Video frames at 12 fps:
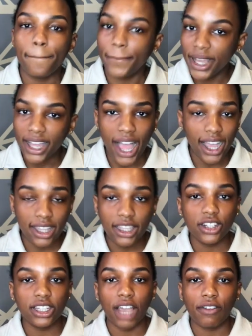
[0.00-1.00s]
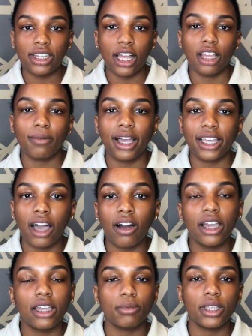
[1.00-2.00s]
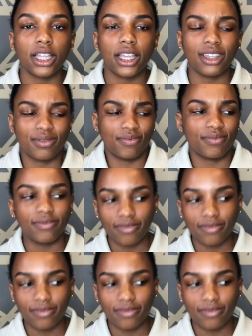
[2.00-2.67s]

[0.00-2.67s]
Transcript: But I could literally have $1 in my account and be like,